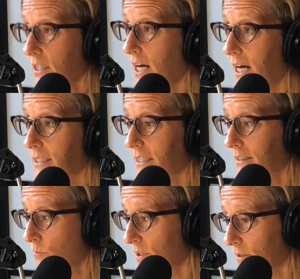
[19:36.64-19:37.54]
a lot
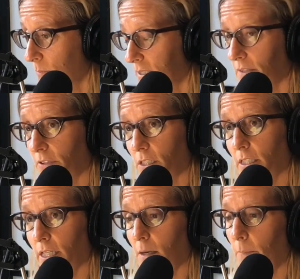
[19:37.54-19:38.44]
and with
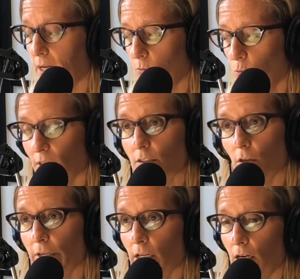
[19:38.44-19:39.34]
specifically about what's
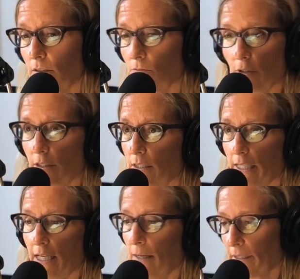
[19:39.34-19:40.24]
going on with
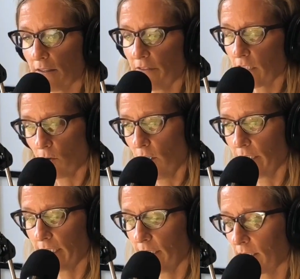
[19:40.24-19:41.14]
dynamics of
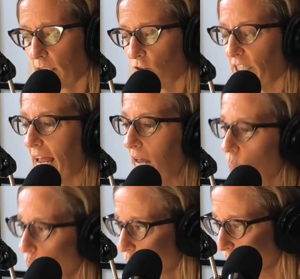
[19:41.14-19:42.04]
inequality in this country
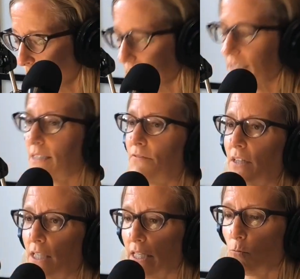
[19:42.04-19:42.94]
and
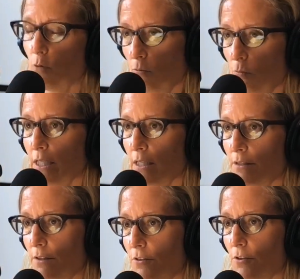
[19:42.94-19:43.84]
specifically what we
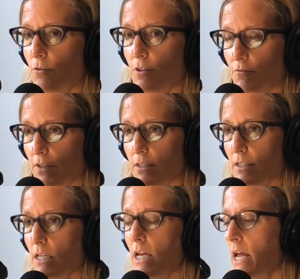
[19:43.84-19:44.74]
need to do to
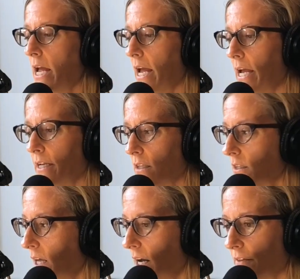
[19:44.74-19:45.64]
fix it. And a
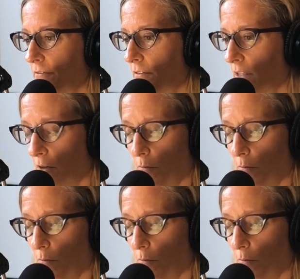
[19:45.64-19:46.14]
lot of